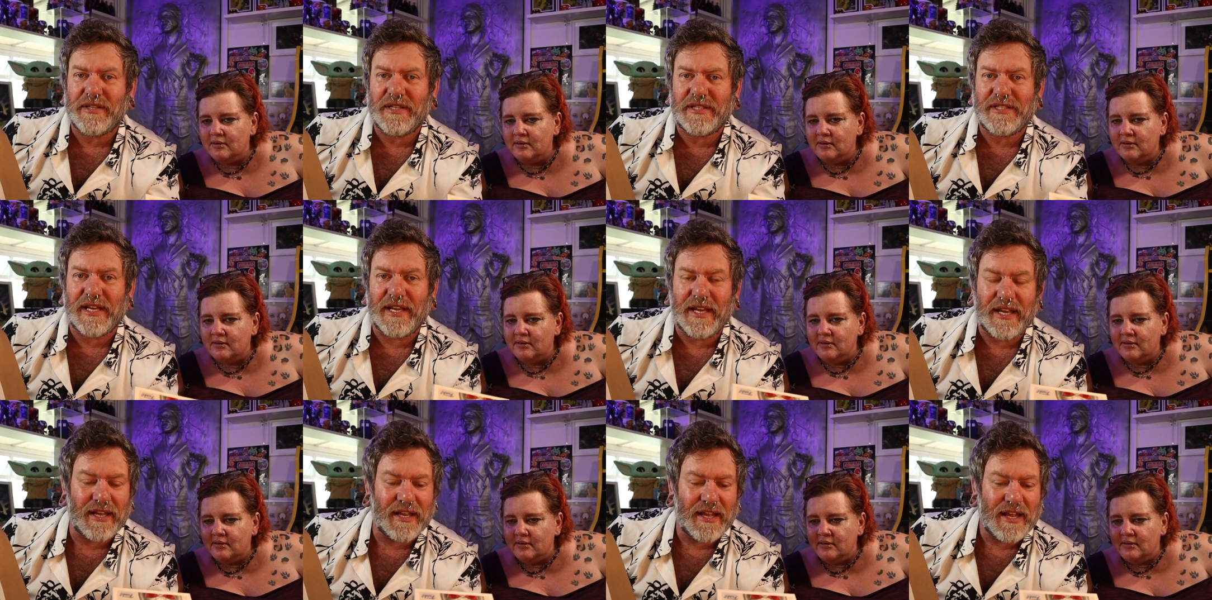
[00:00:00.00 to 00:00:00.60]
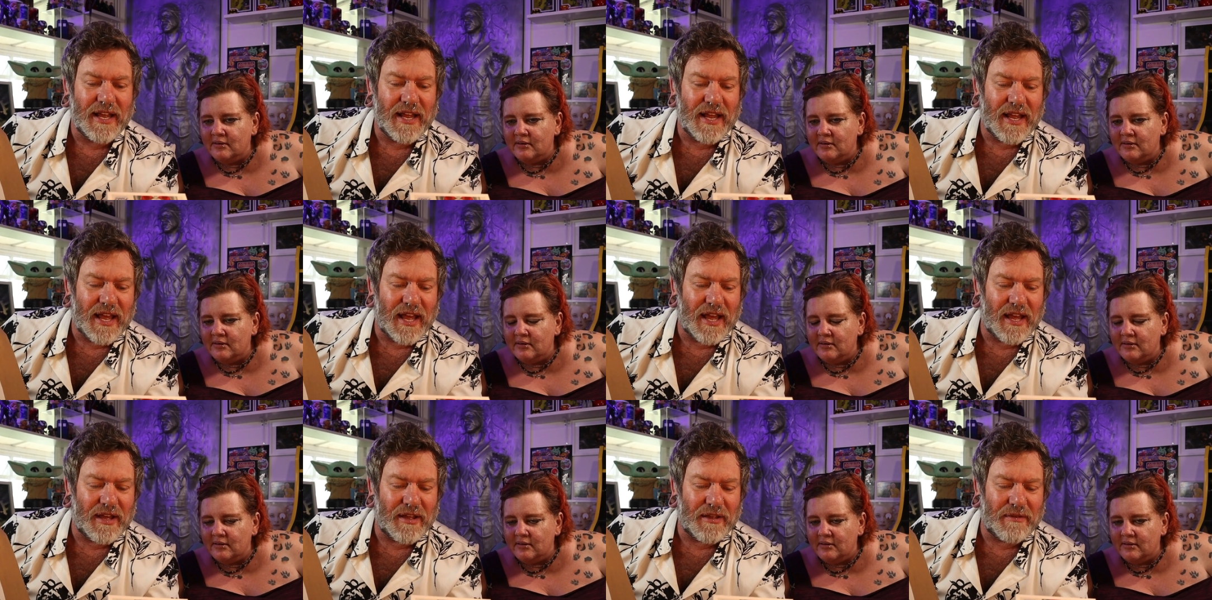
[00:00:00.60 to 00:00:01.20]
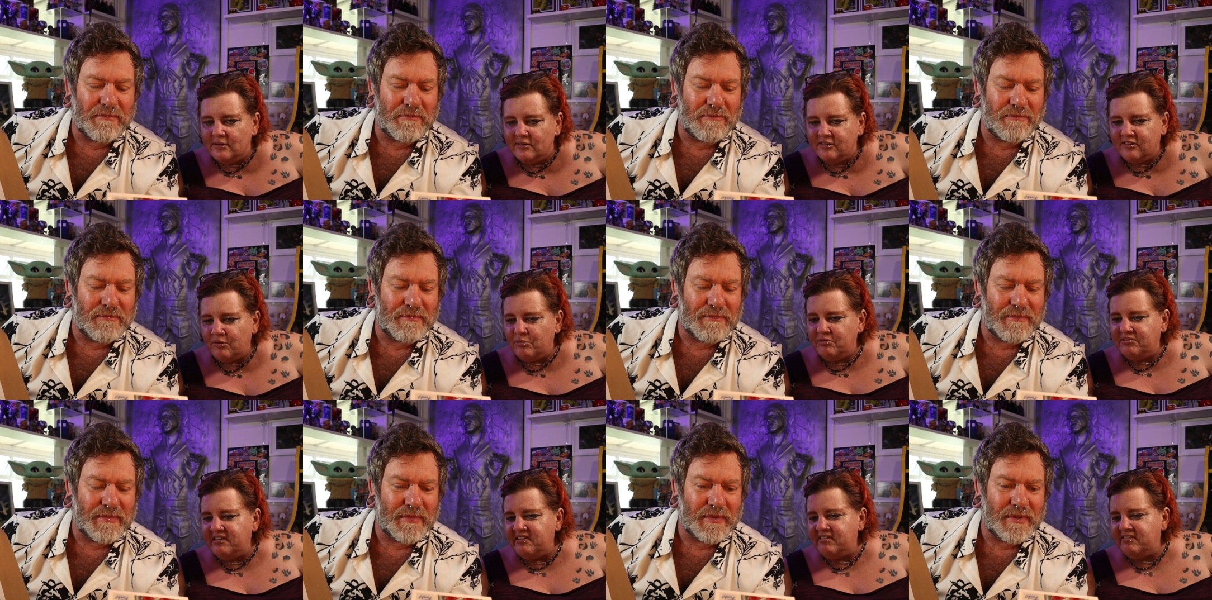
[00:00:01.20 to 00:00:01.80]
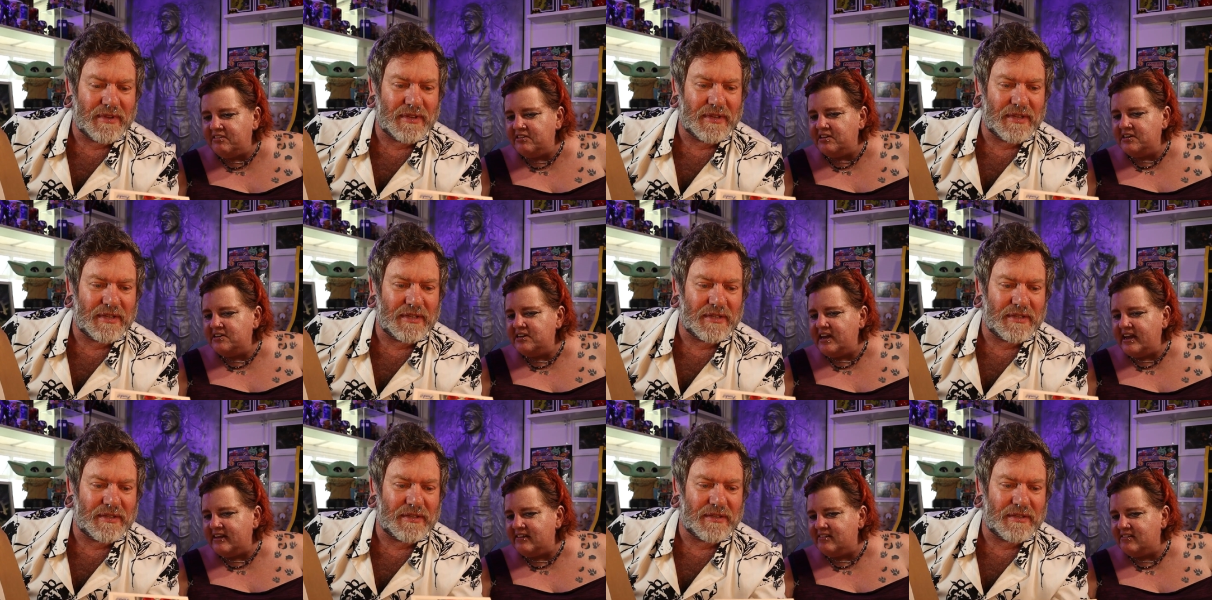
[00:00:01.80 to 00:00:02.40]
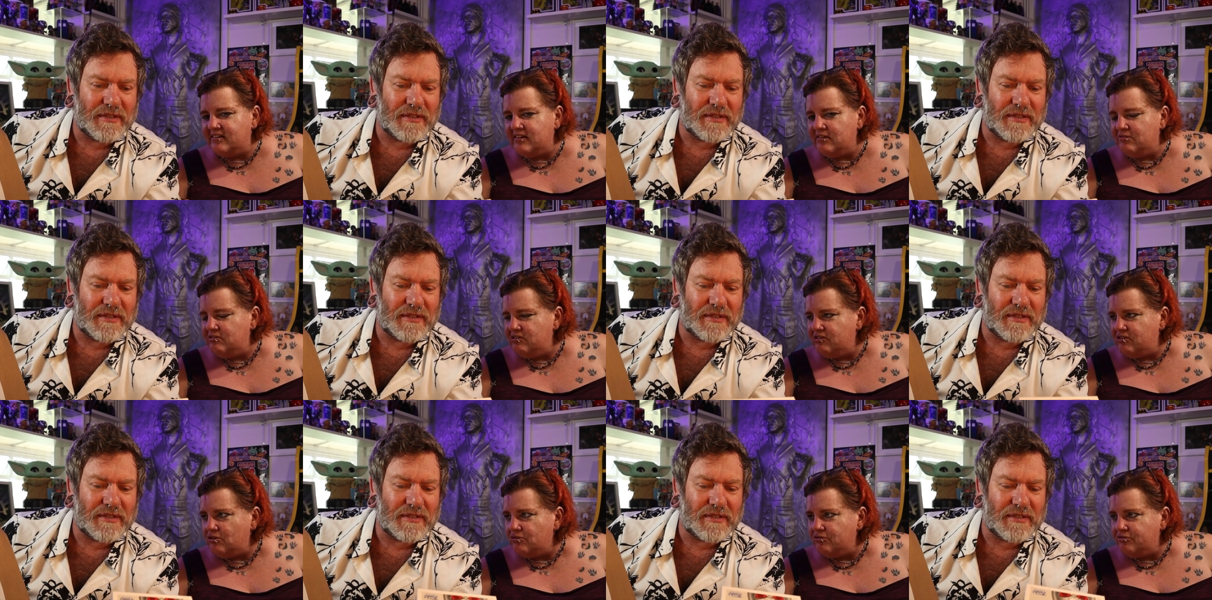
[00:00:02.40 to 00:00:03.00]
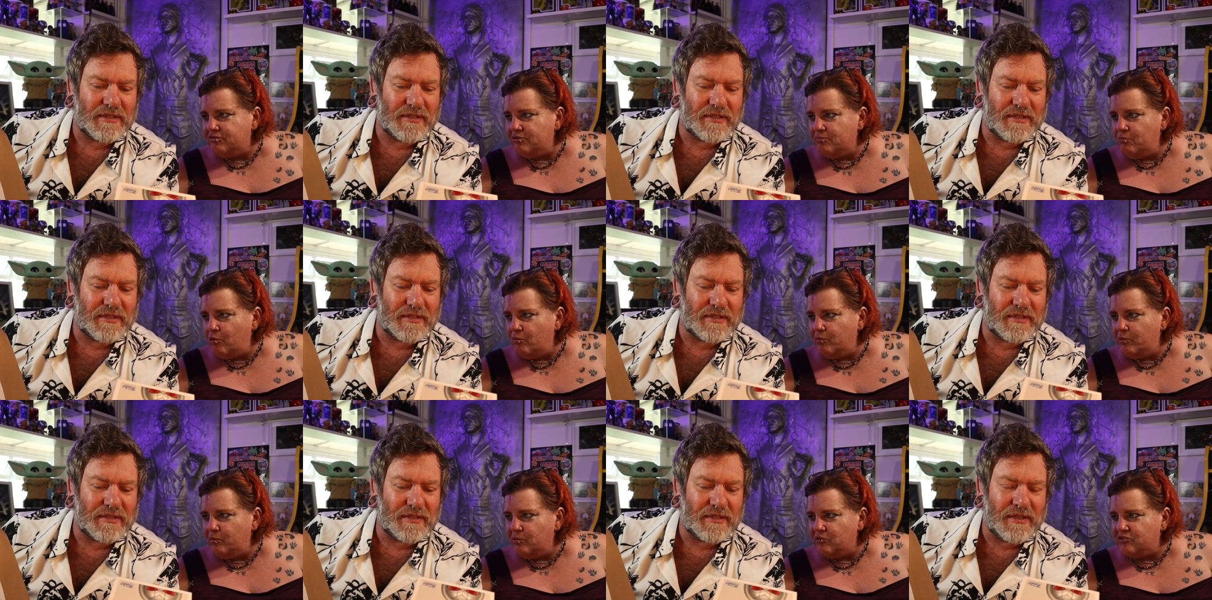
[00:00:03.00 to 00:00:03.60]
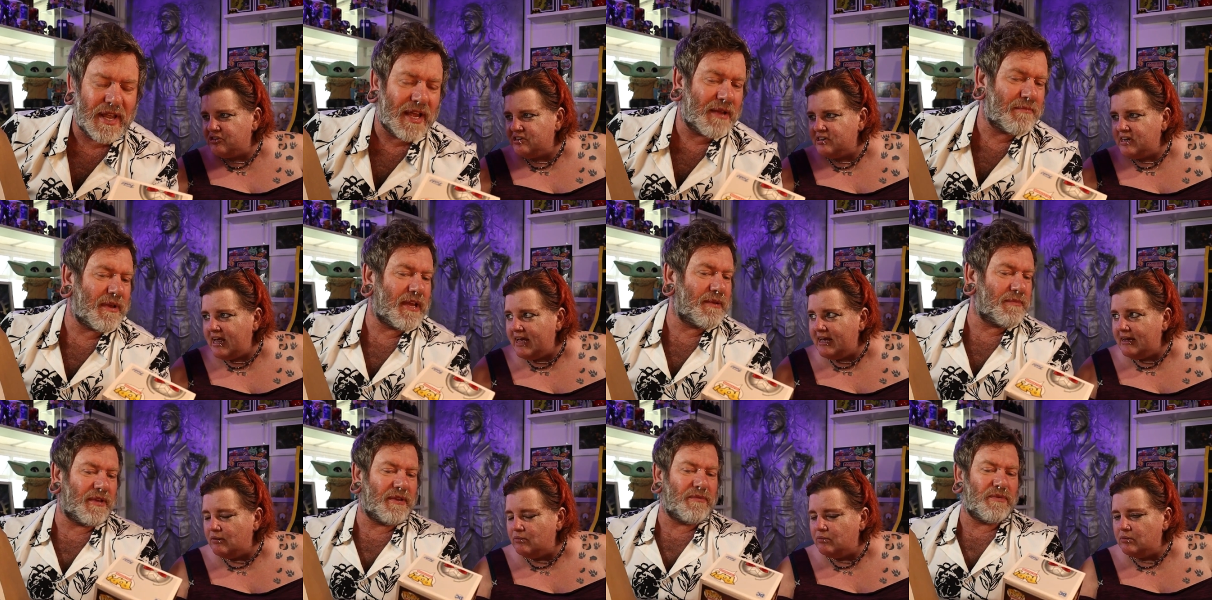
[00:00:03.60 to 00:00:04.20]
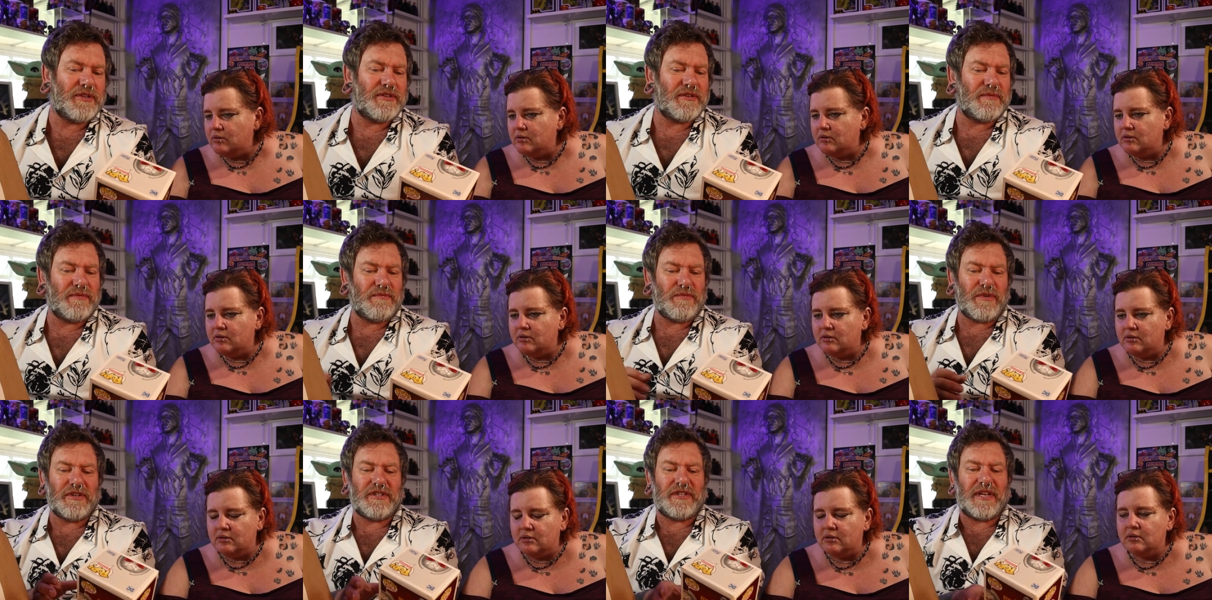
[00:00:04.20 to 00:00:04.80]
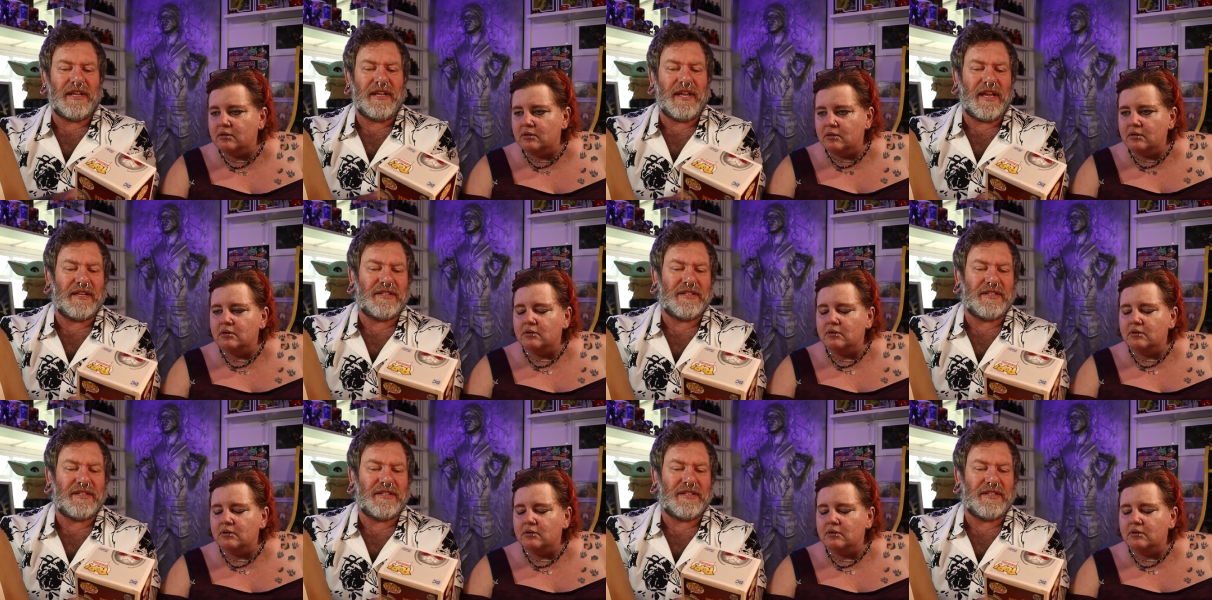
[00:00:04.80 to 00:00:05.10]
Speaker 1: to see it. Um,
Speaker 2: so is this the next series on from what we're watching
Speaker 1: yeah, now? Yeah, maybe we should watch that. Yeah,